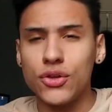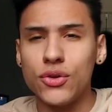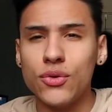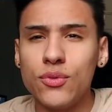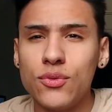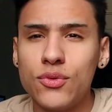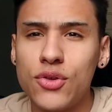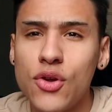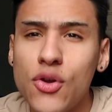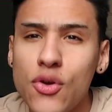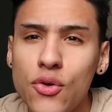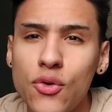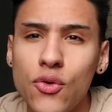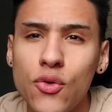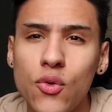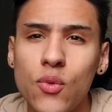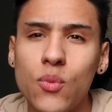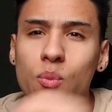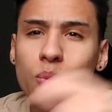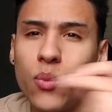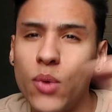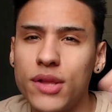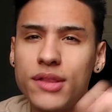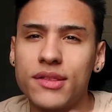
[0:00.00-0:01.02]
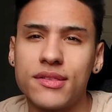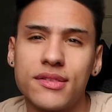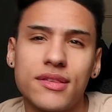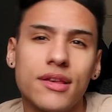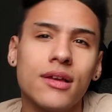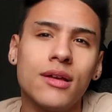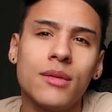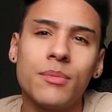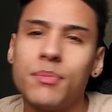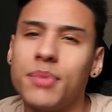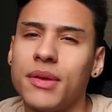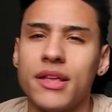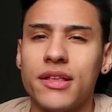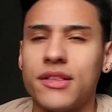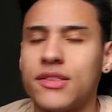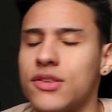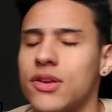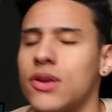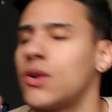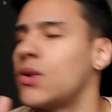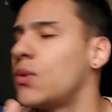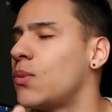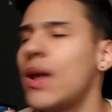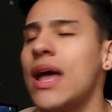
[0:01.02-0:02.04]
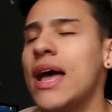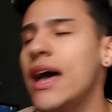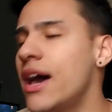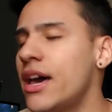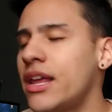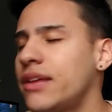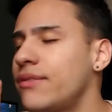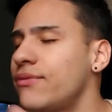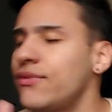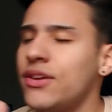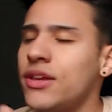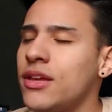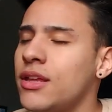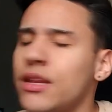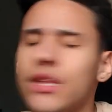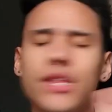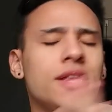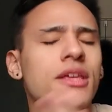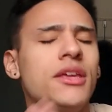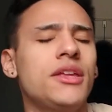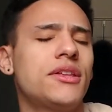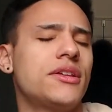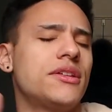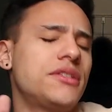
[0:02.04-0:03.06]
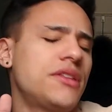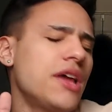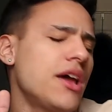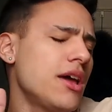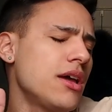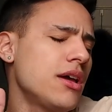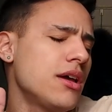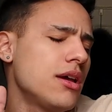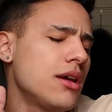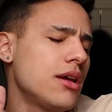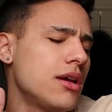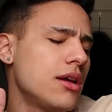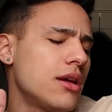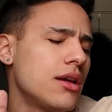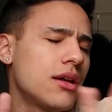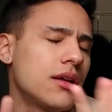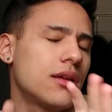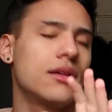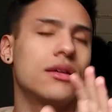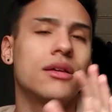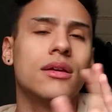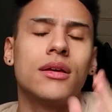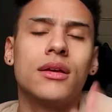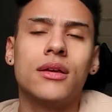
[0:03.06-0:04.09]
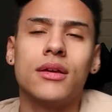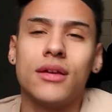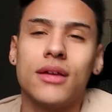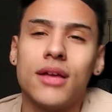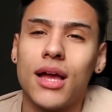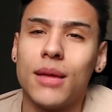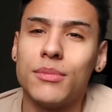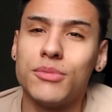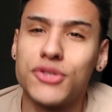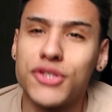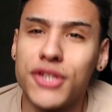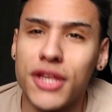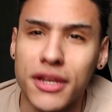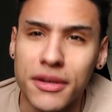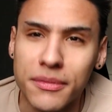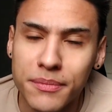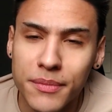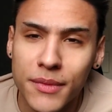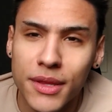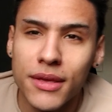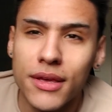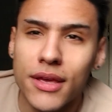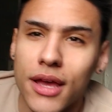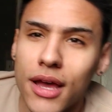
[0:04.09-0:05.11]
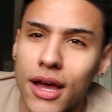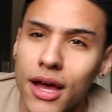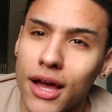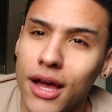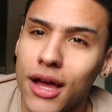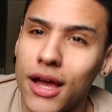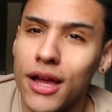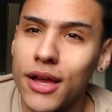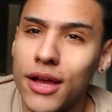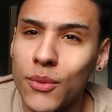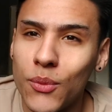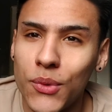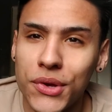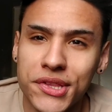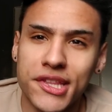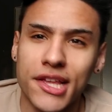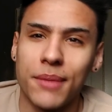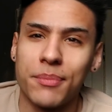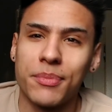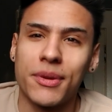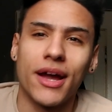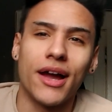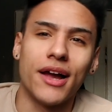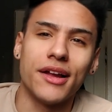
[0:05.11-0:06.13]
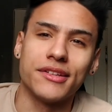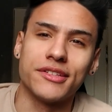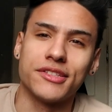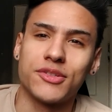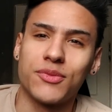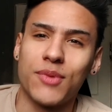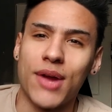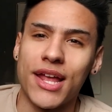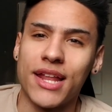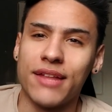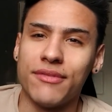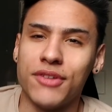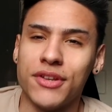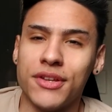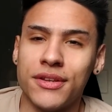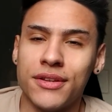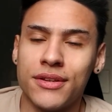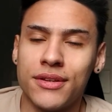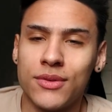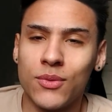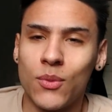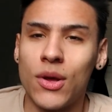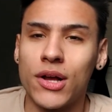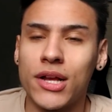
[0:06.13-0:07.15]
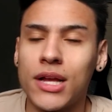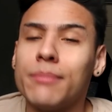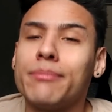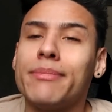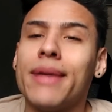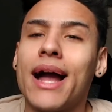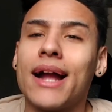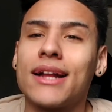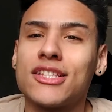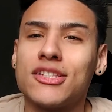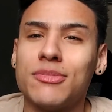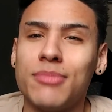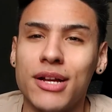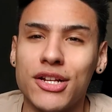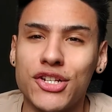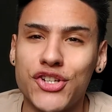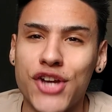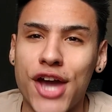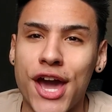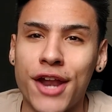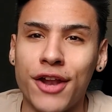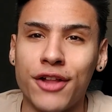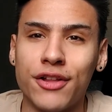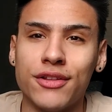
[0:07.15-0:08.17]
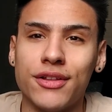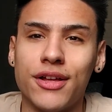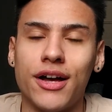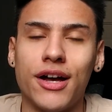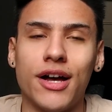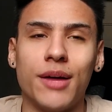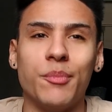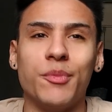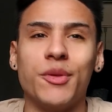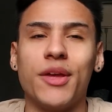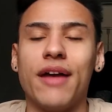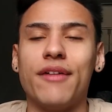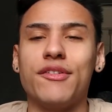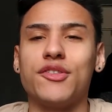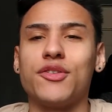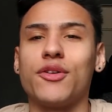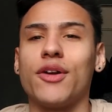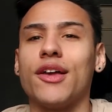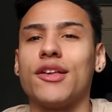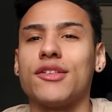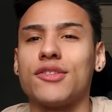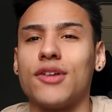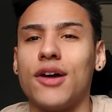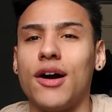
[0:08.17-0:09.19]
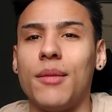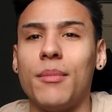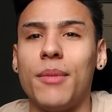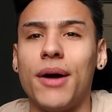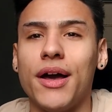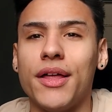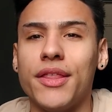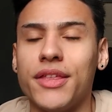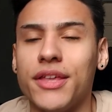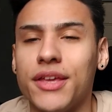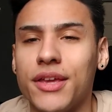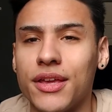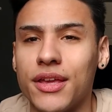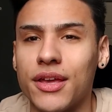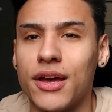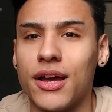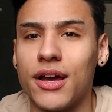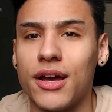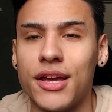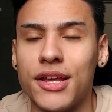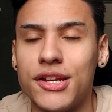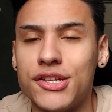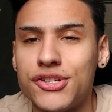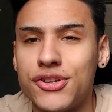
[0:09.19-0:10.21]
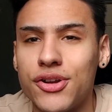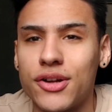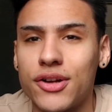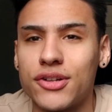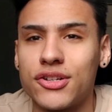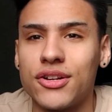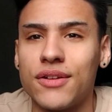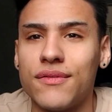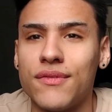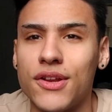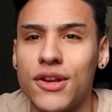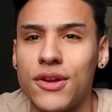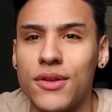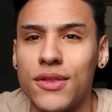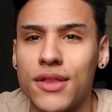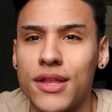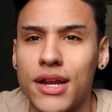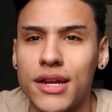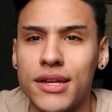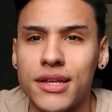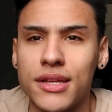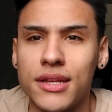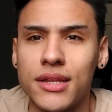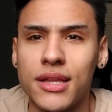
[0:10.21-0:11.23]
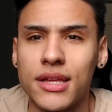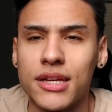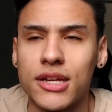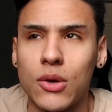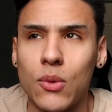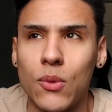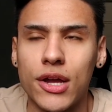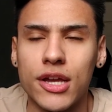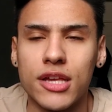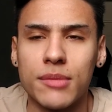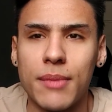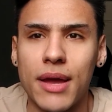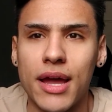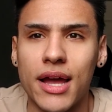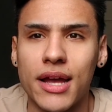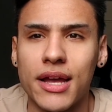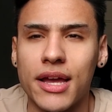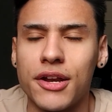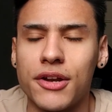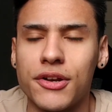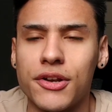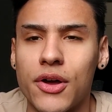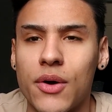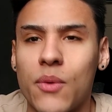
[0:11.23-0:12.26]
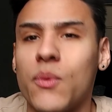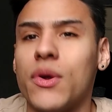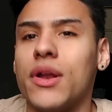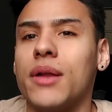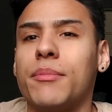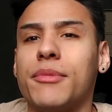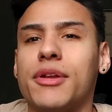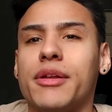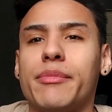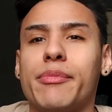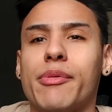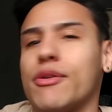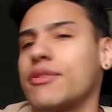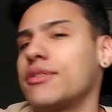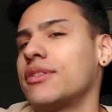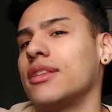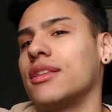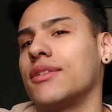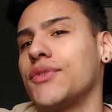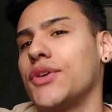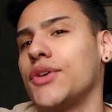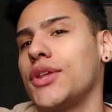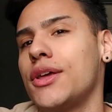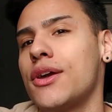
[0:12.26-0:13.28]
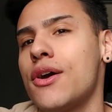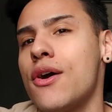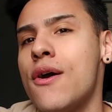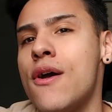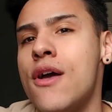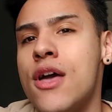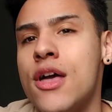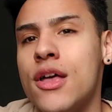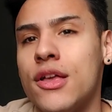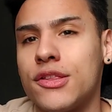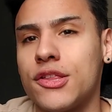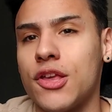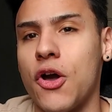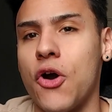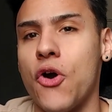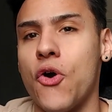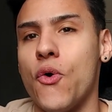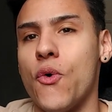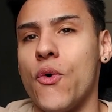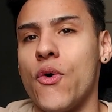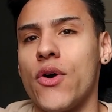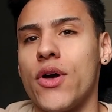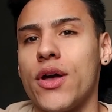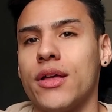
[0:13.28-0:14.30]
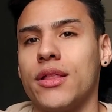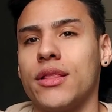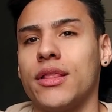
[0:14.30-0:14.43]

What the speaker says: YouTube, what's up? It's Eradivyn here today. I'm just kidding. What's up, guys? It's Eradivyn. Welcome back to my channel. As you guys saw by the introductory video that I did like a while back, I don't know when I'm going to be posting this video, so